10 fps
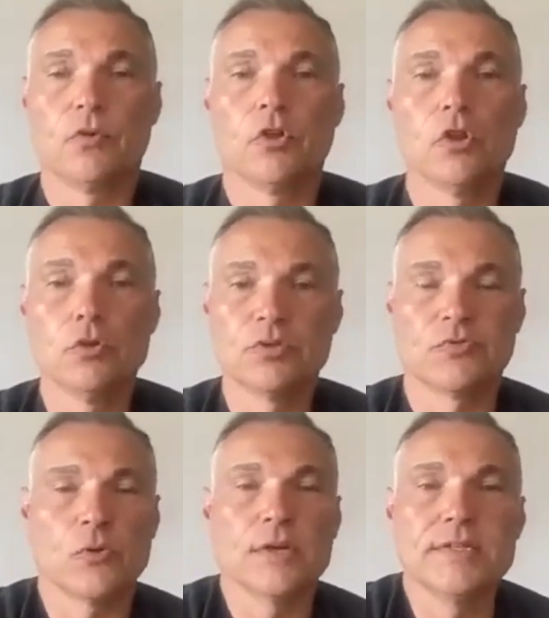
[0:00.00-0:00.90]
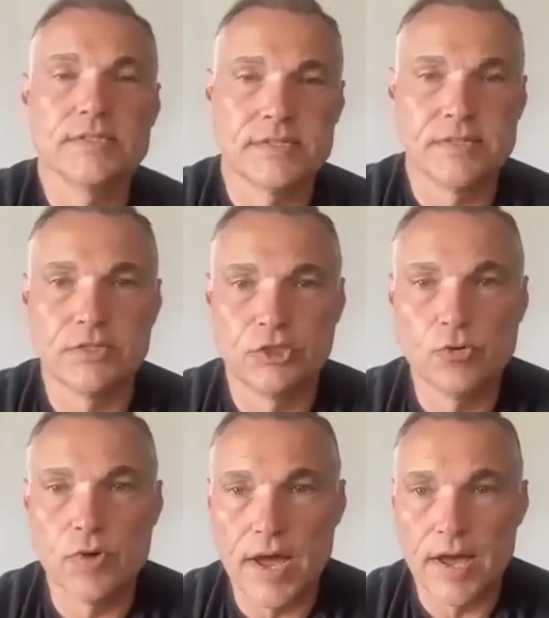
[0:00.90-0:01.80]
close friends that
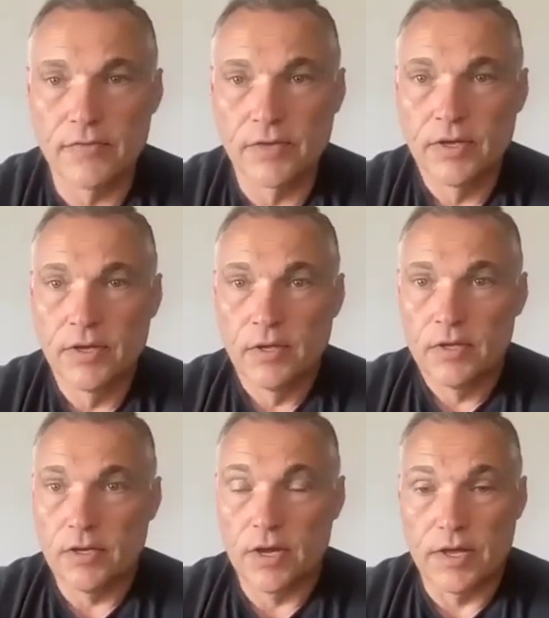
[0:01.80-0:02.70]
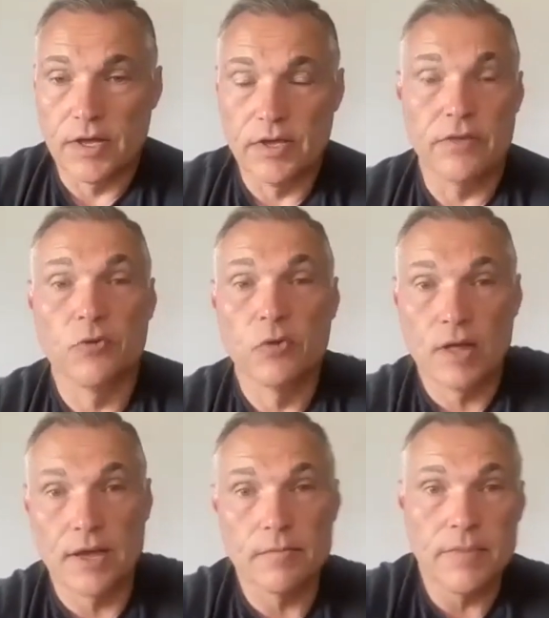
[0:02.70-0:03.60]
you have. If you're
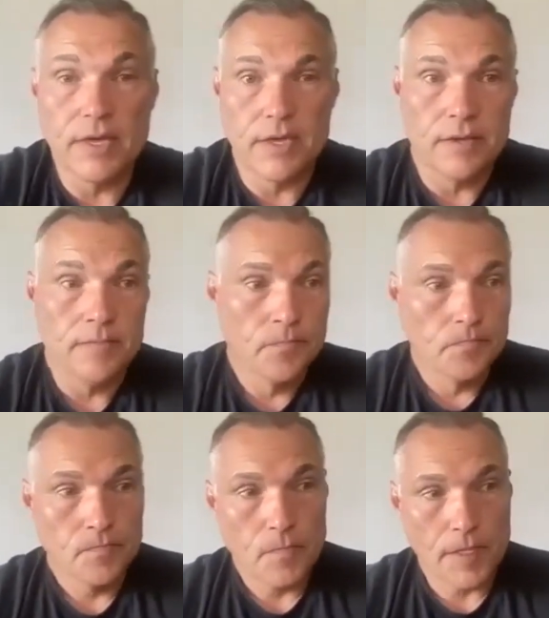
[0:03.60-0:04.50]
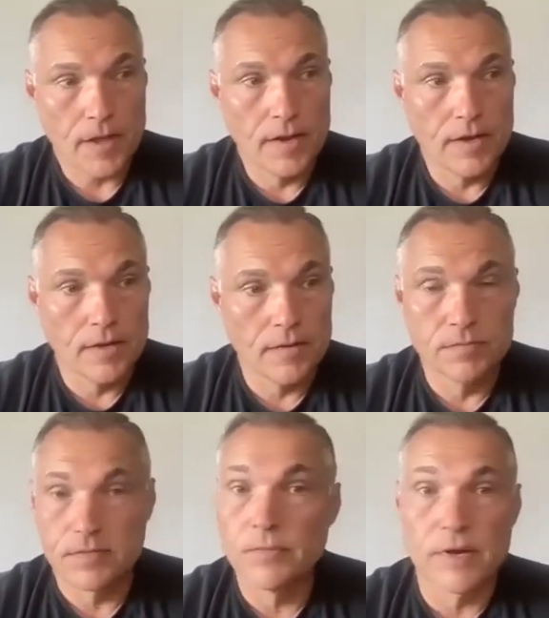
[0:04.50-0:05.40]
like me,
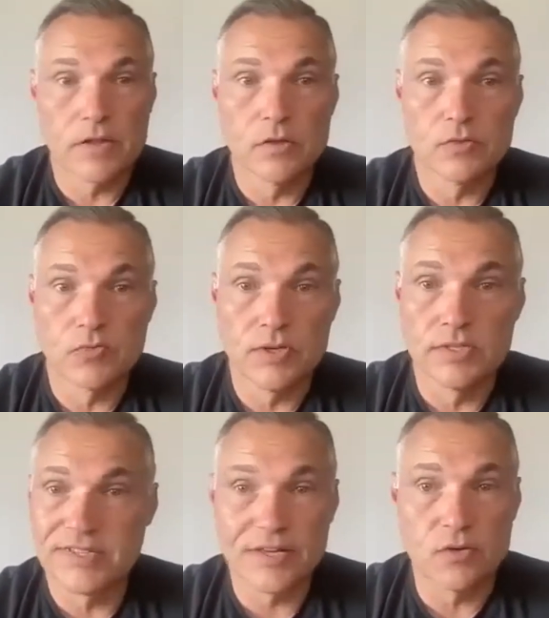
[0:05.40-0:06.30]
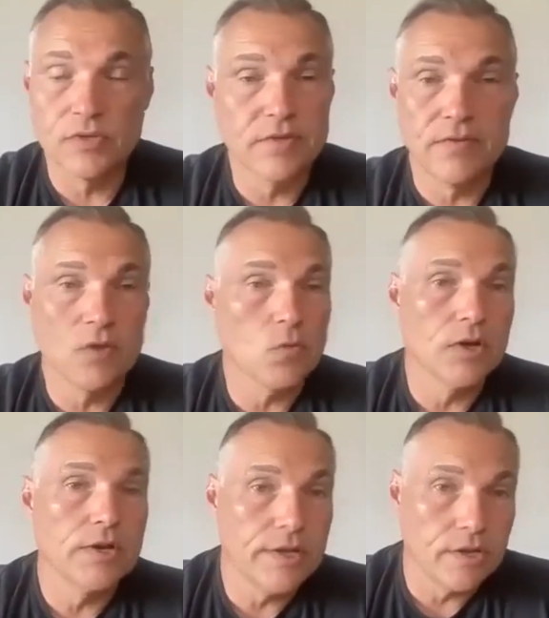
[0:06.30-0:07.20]
some of my close friends, they don't live
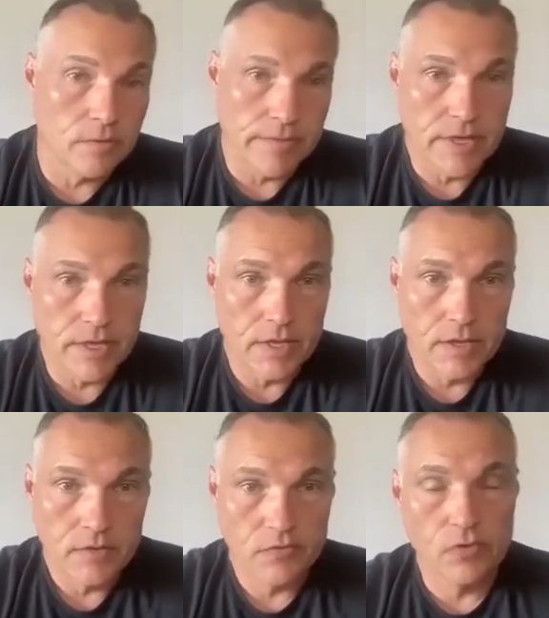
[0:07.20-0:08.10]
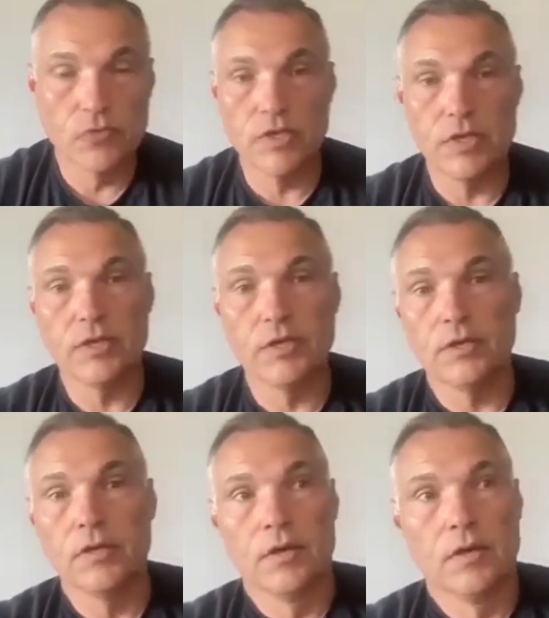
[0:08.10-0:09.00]
anywhere near me. So
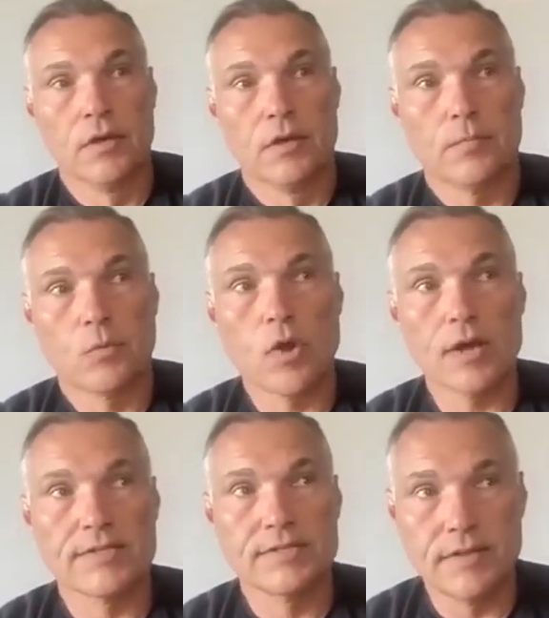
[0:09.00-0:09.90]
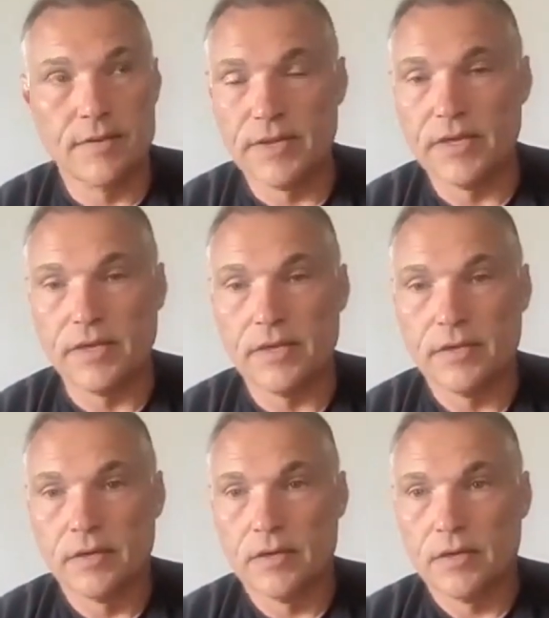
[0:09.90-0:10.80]
the
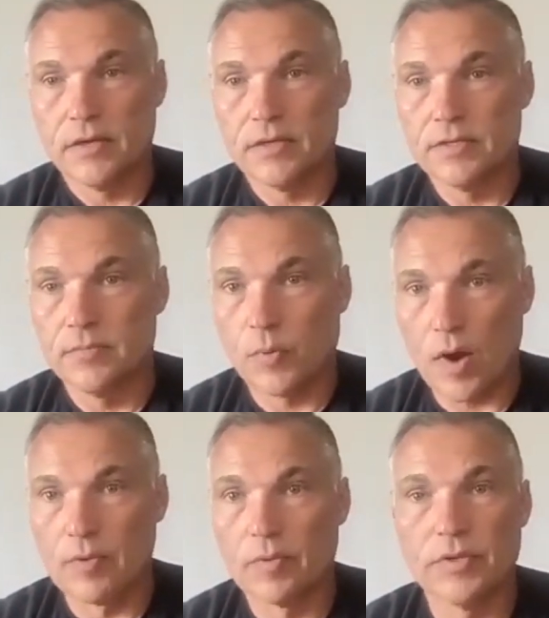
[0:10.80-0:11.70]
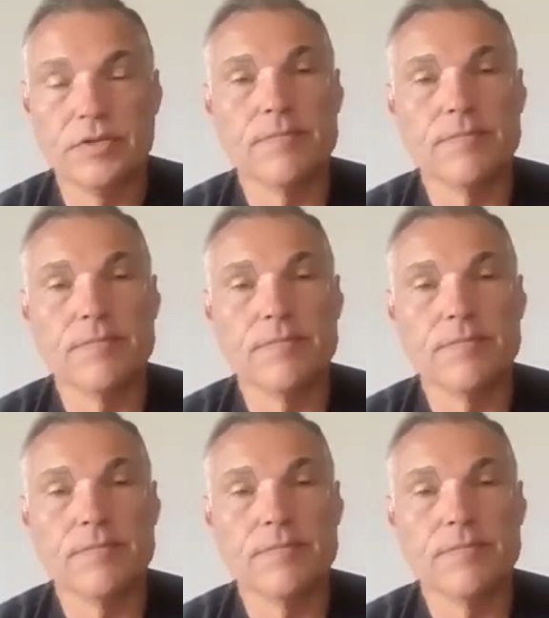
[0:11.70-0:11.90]
proximity probably